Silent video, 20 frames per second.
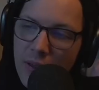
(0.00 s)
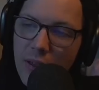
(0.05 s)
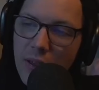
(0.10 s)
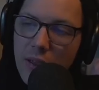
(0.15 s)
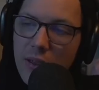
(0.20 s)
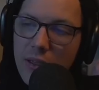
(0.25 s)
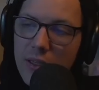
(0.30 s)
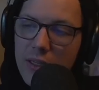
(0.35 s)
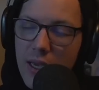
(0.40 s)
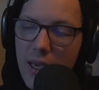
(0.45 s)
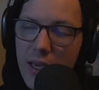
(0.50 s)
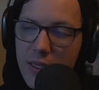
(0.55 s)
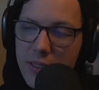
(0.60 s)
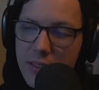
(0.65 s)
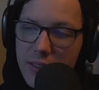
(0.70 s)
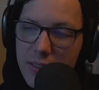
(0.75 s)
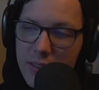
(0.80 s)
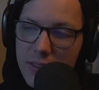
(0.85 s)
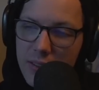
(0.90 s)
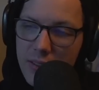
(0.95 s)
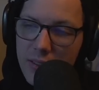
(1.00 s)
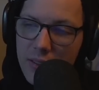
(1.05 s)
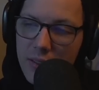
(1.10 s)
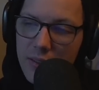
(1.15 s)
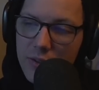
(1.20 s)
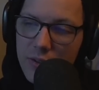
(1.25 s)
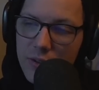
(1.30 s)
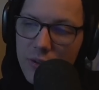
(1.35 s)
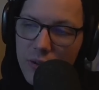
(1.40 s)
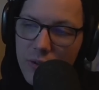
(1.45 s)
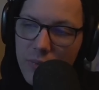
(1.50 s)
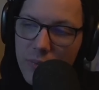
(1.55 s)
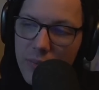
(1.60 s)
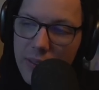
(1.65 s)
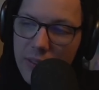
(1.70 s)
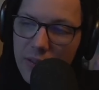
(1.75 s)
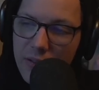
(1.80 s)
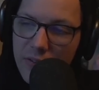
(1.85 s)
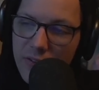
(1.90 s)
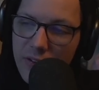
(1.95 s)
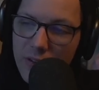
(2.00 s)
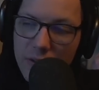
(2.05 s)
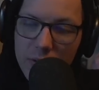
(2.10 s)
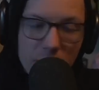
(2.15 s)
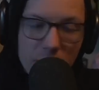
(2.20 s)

Yes, it's a Jordan Peele film.